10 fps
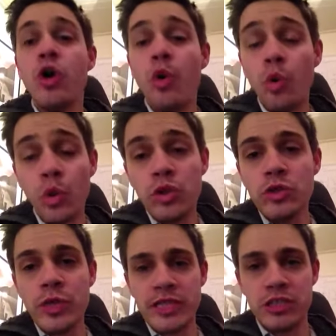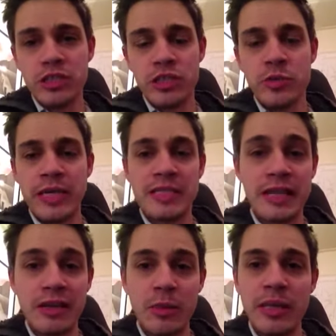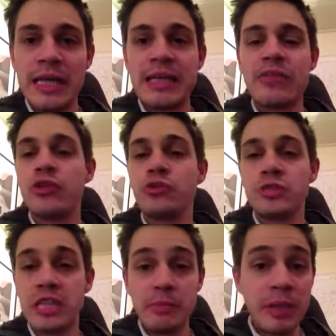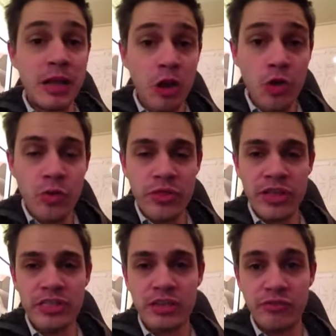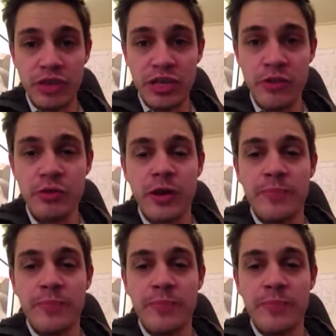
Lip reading: all you need to do is click on the link that you'll see below this video,